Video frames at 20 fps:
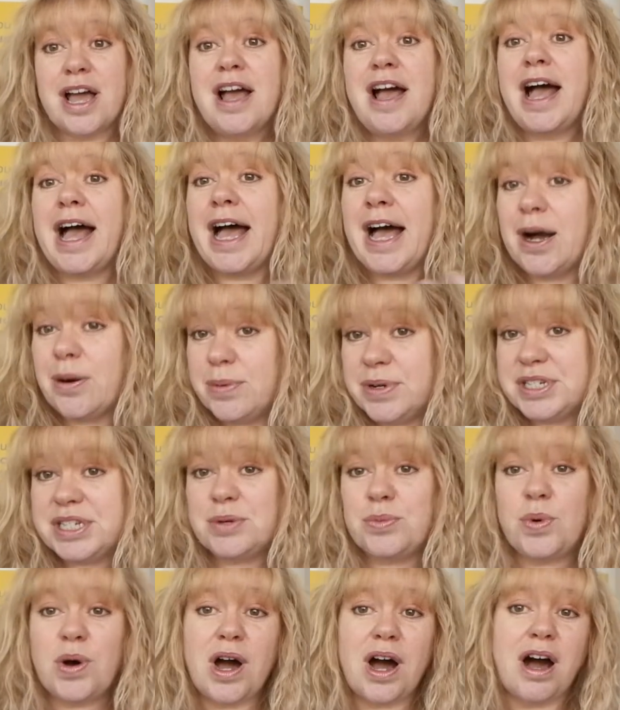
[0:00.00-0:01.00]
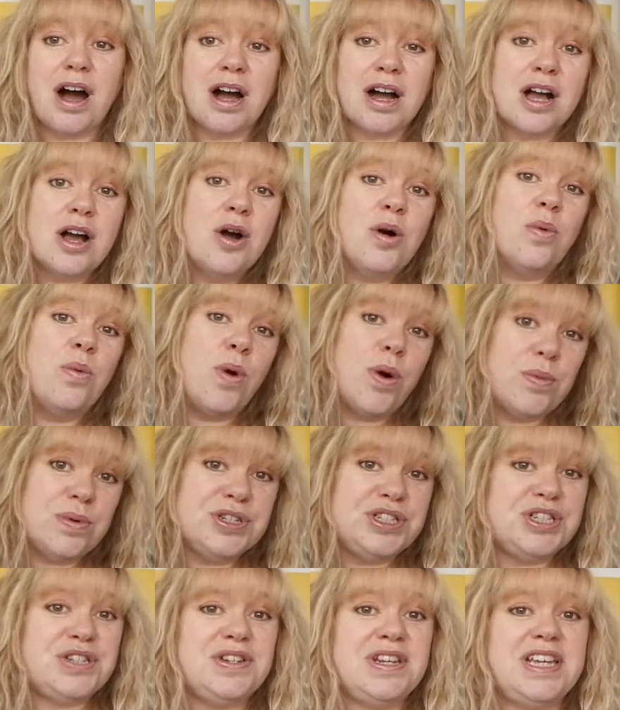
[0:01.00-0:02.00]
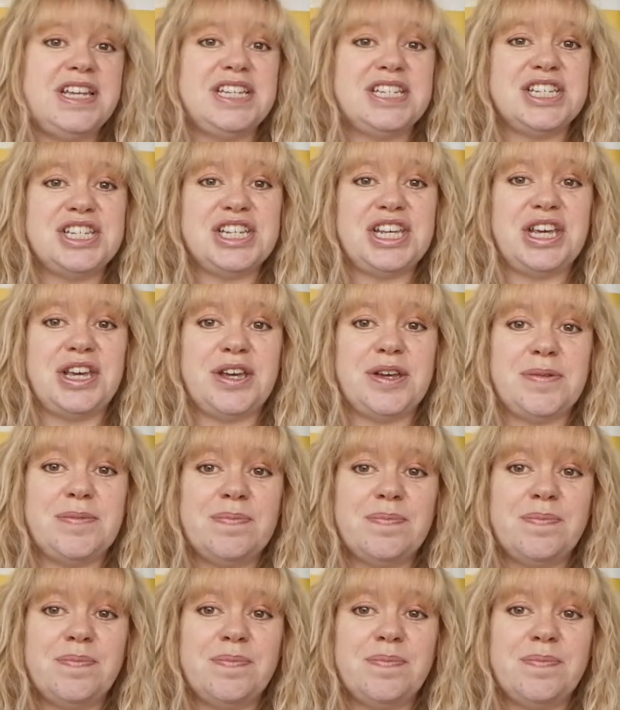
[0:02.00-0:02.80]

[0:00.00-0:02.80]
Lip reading: How would it work? What would you need to do?